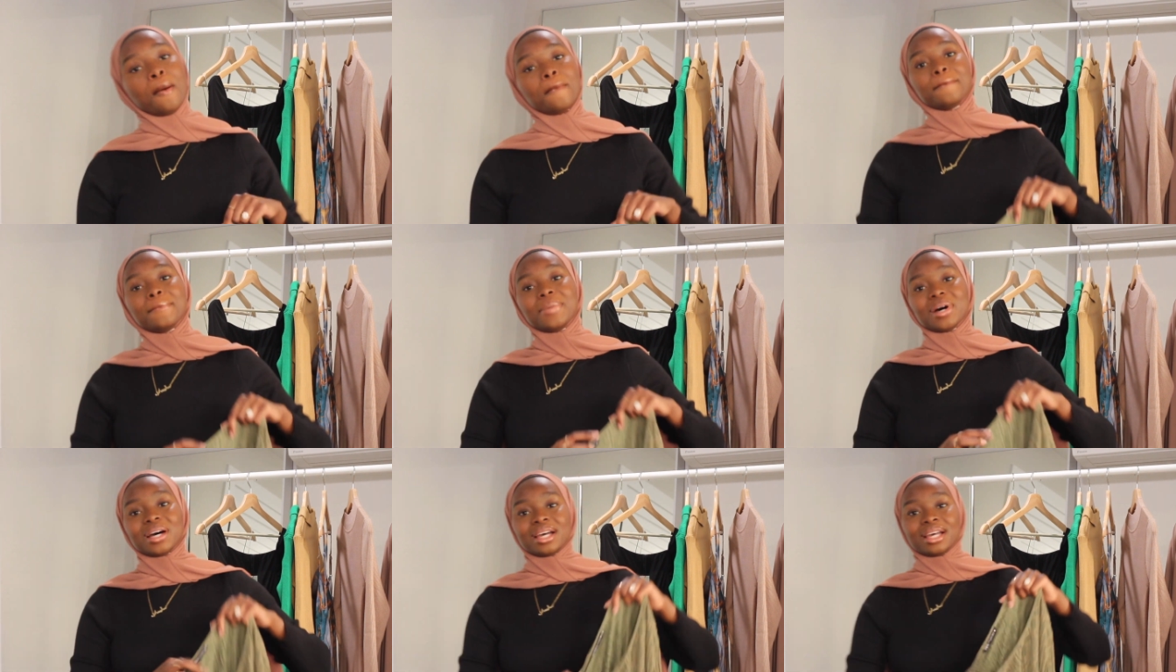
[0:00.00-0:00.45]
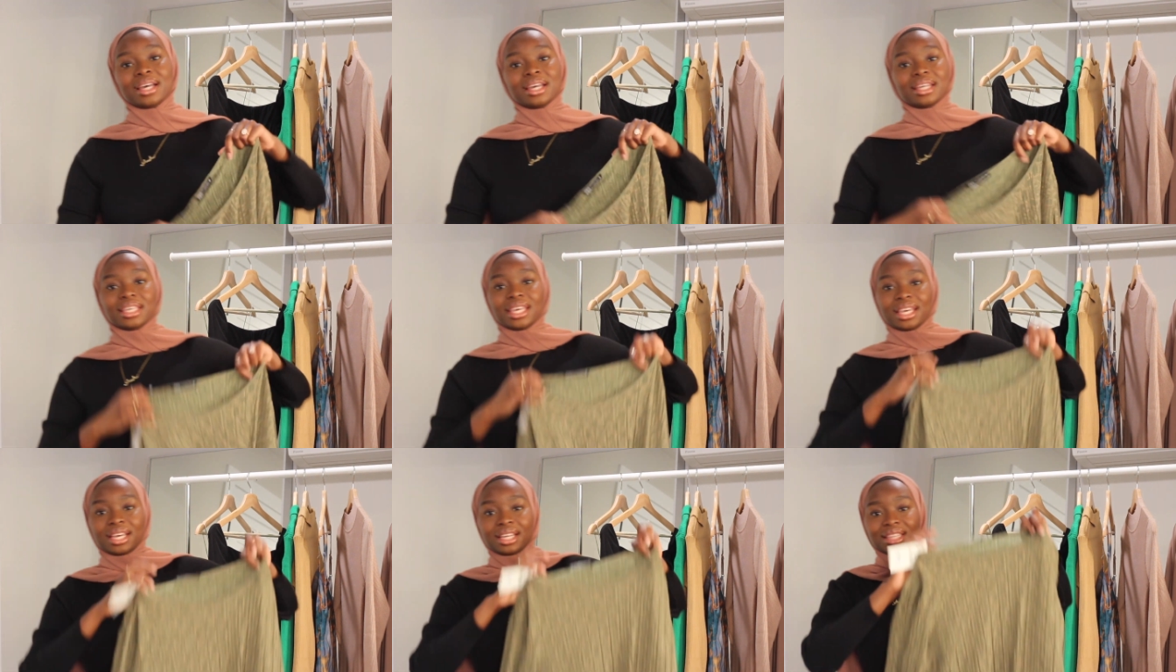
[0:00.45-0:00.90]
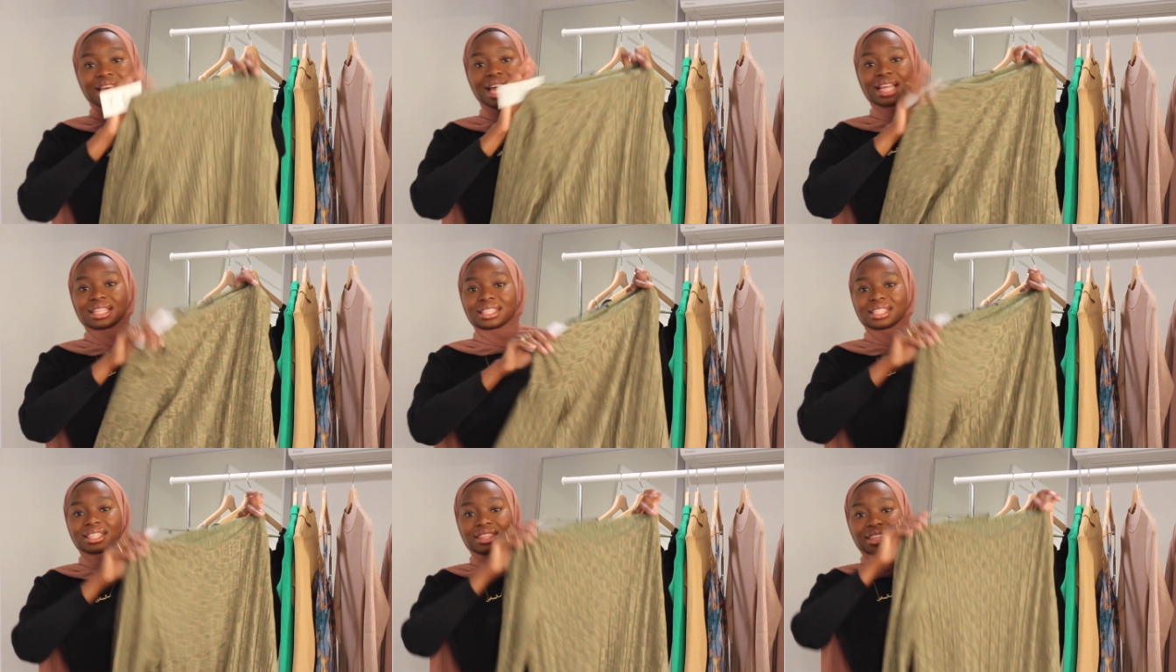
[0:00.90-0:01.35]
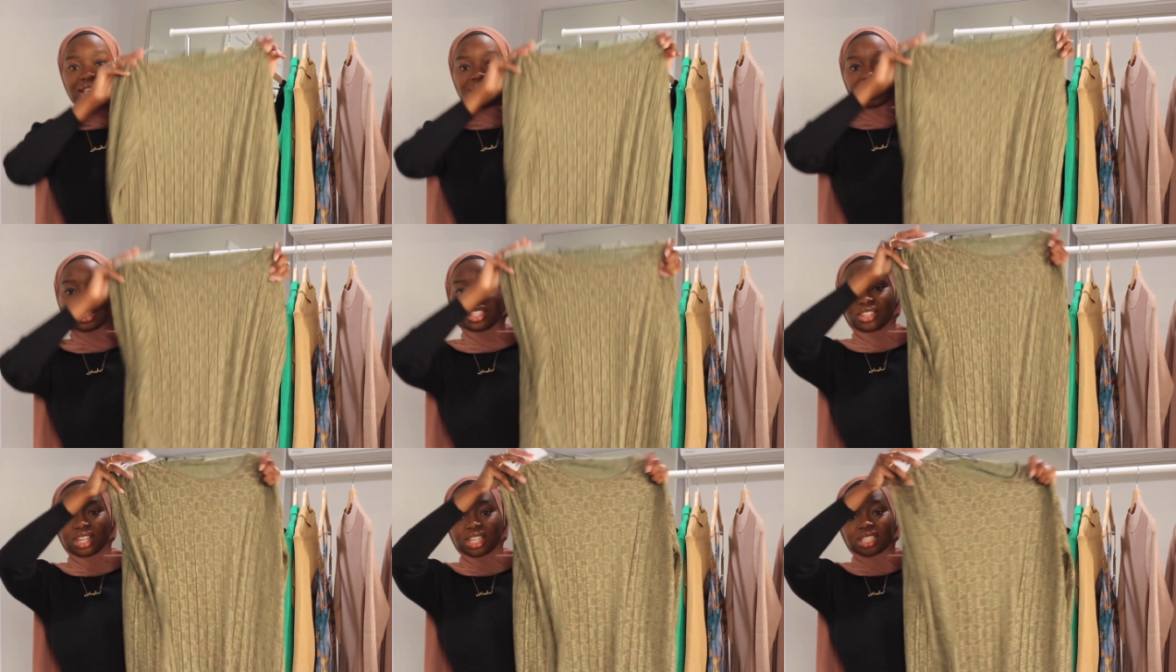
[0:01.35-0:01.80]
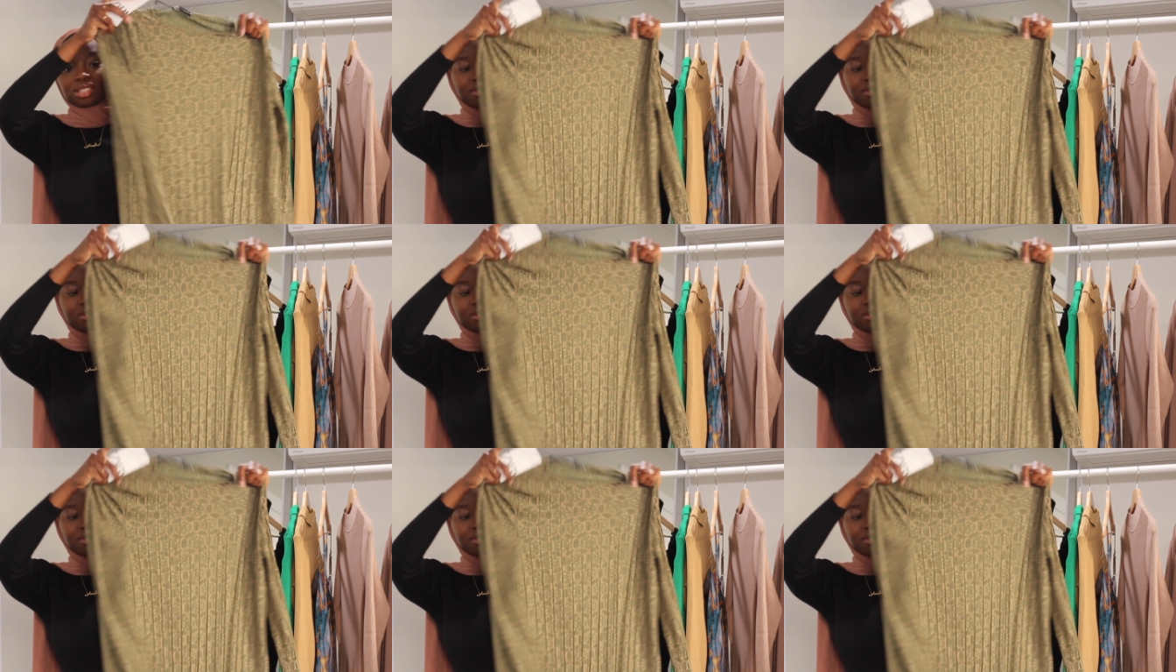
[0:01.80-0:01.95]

But yeah, that's this dress